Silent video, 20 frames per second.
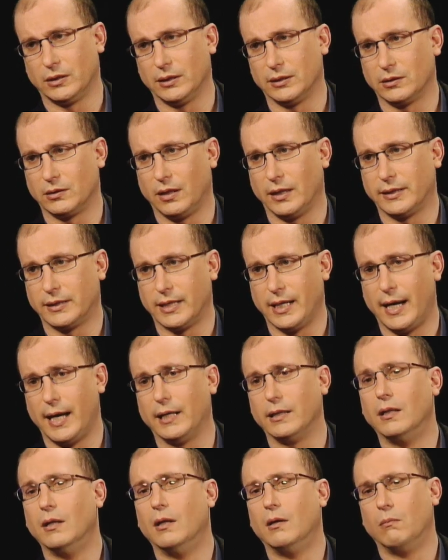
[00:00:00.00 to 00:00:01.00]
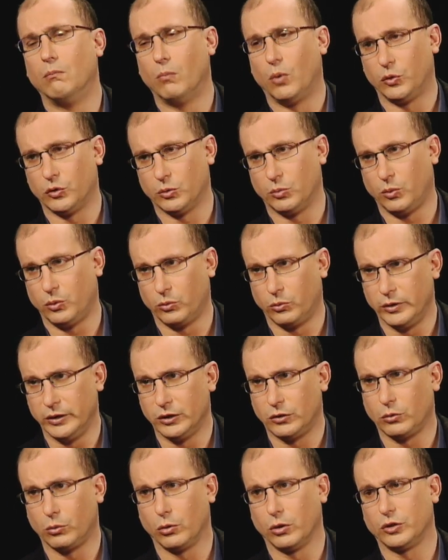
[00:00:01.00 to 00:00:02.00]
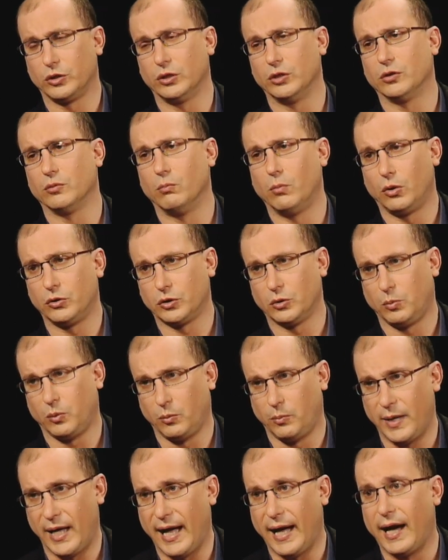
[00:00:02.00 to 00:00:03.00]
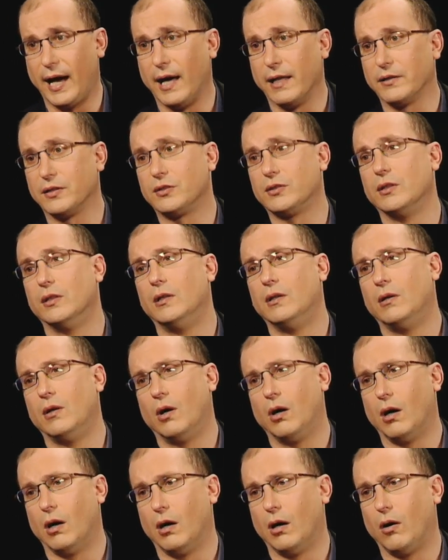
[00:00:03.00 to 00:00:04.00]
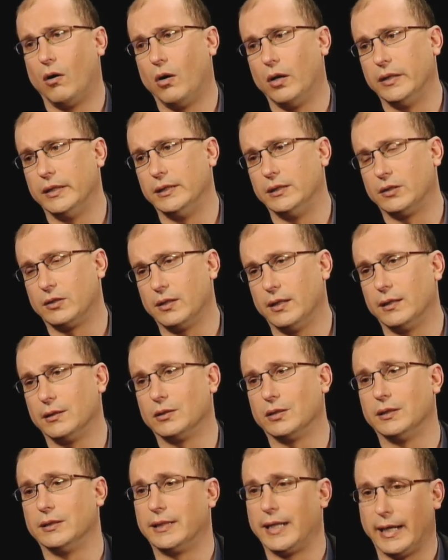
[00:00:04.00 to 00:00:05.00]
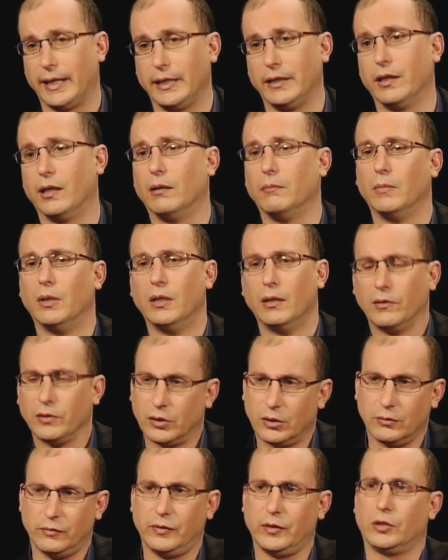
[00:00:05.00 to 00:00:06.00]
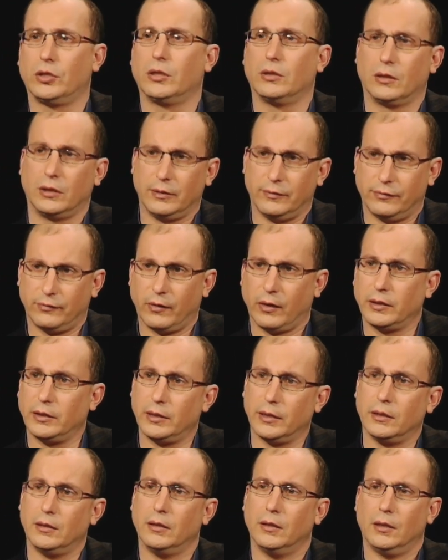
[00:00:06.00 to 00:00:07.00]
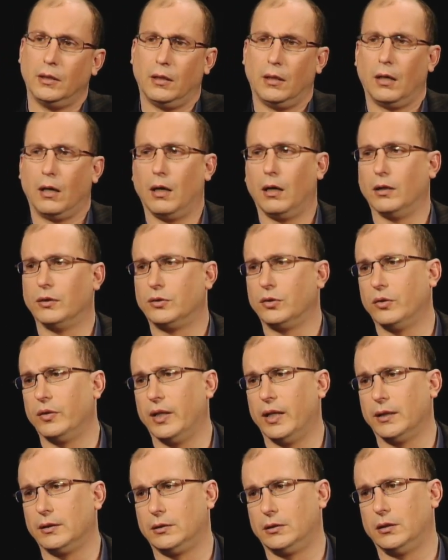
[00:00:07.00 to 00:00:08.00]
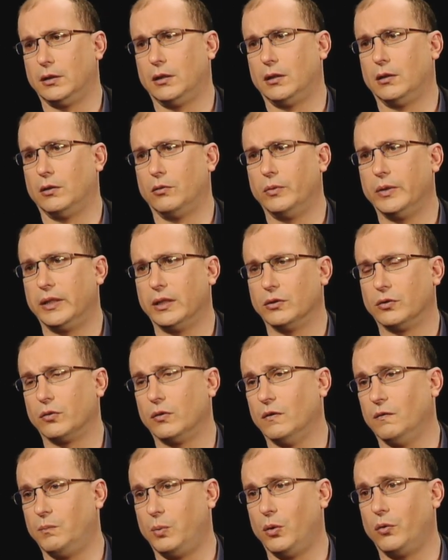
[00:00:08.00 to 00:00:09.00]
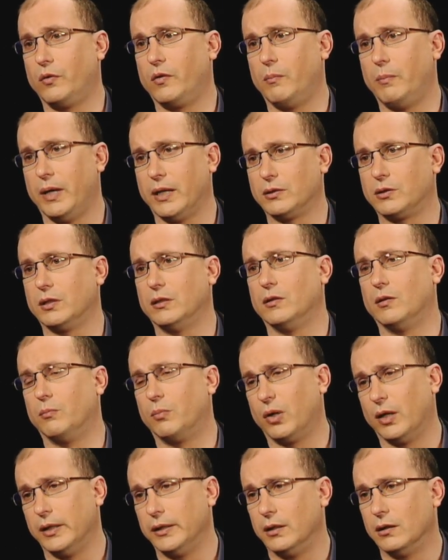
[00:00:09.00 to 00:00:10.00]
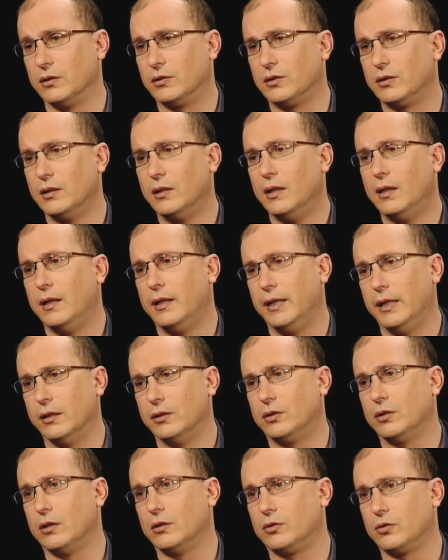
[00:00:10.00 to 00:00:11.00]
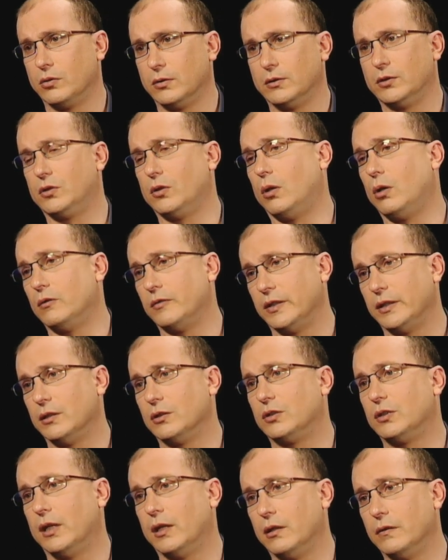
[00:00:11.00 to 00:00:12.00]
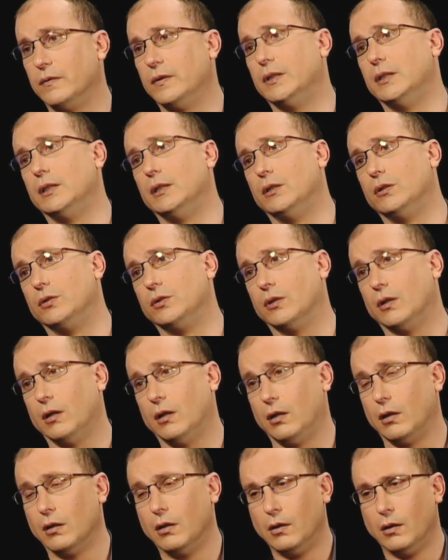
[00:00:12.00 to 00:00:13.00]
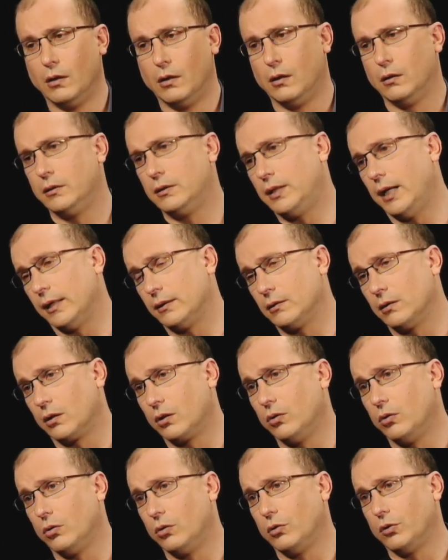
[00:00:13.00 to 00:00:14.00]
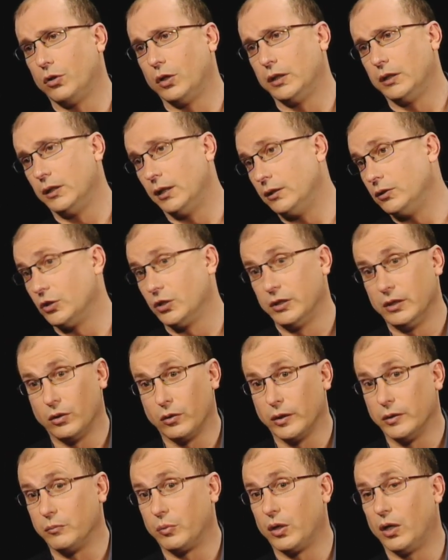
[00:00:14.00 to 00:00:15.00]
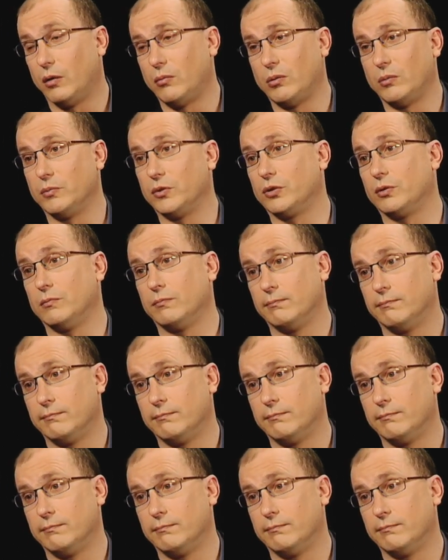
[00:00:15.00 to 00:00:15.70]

things like that, multiple resources, multiple paths on these things, and getting them sufficiently funded so that we can sort of pull the best and the brightest into sort of solving a set of these technical and engineering problems.